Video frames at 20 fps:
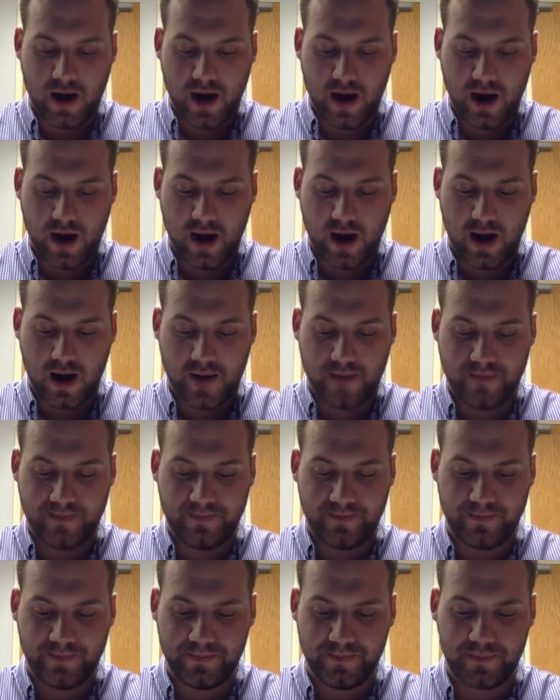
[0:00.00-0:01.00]

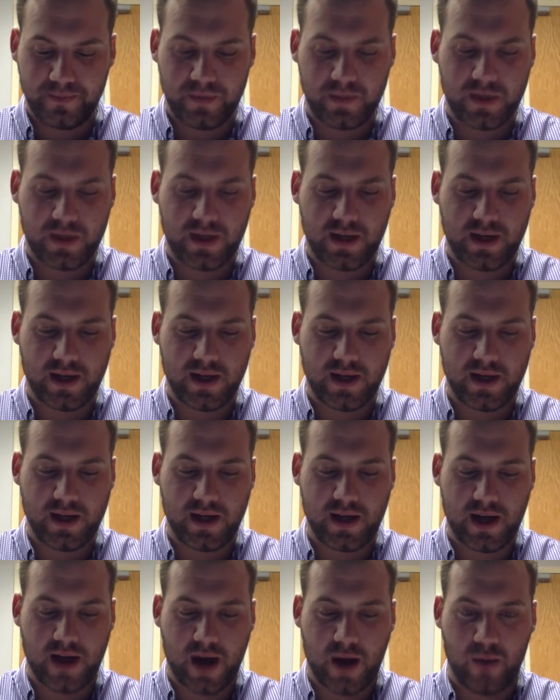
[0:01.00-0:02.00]

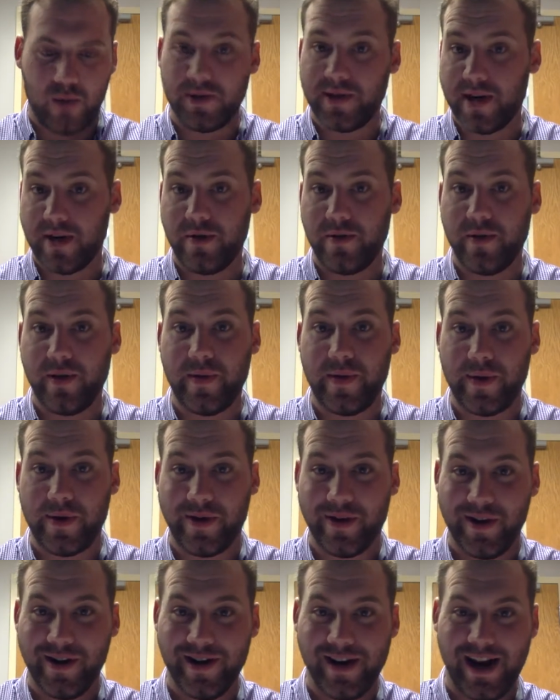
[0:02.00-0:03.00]
I will tell you that they're
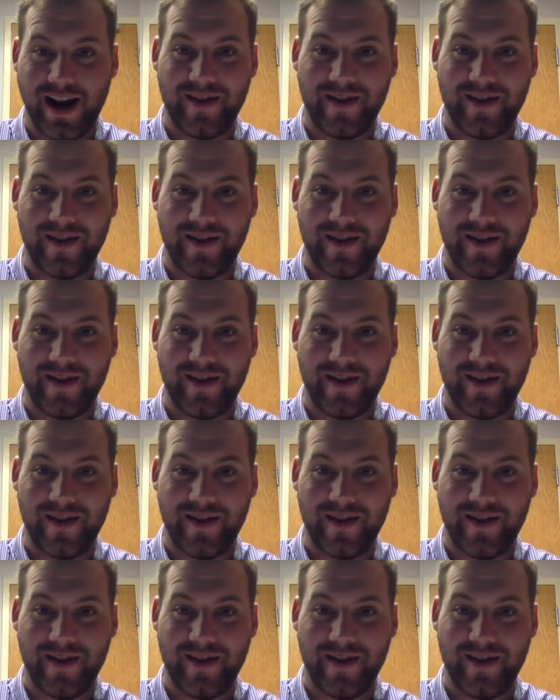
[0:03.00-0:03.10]
good